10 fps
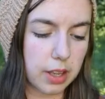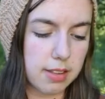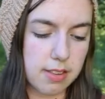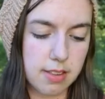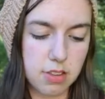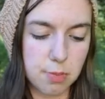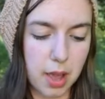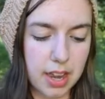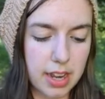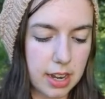says it's
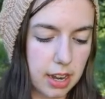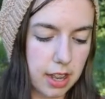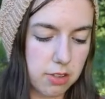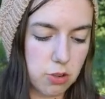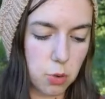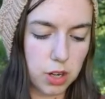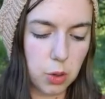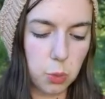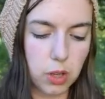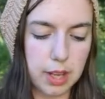spun in an
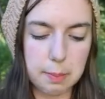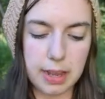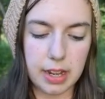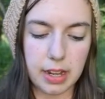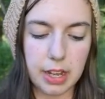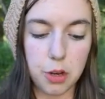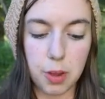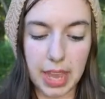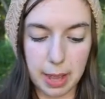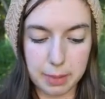historic woolen mill in New
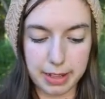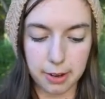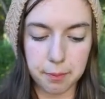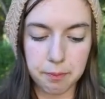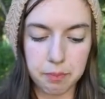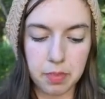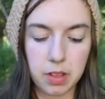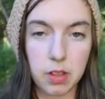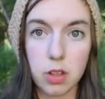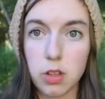Hampshire.
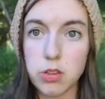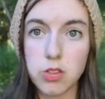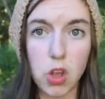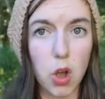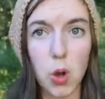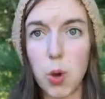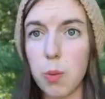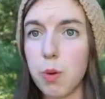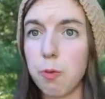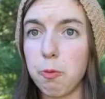
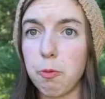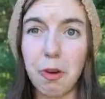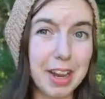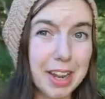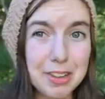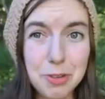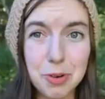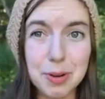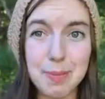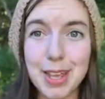So right next
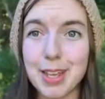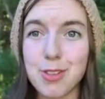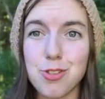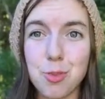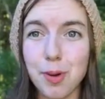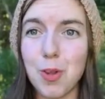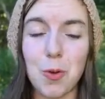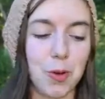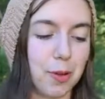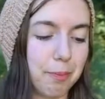door to me, super
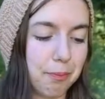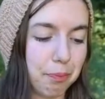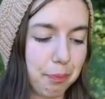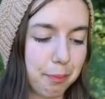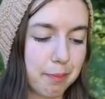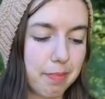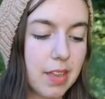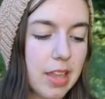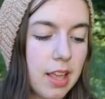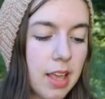local.
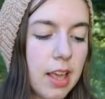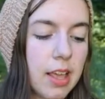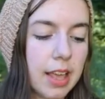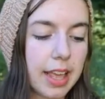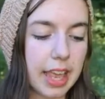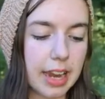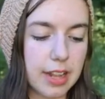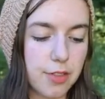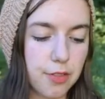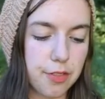And
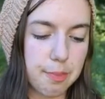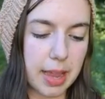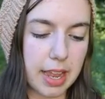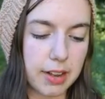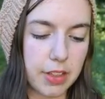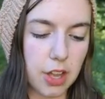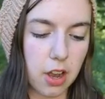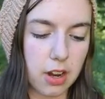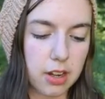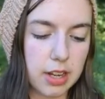the
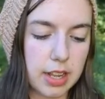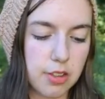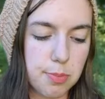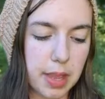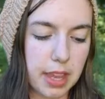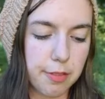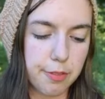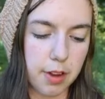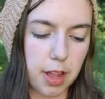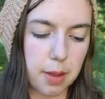yarn is made
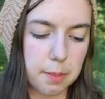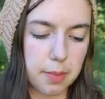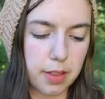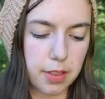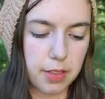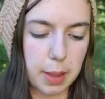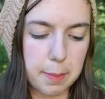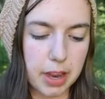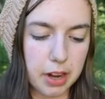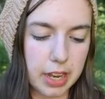from the
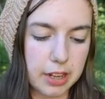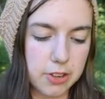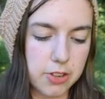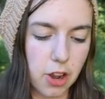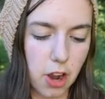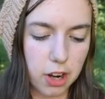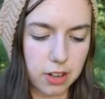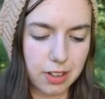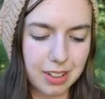American Targi,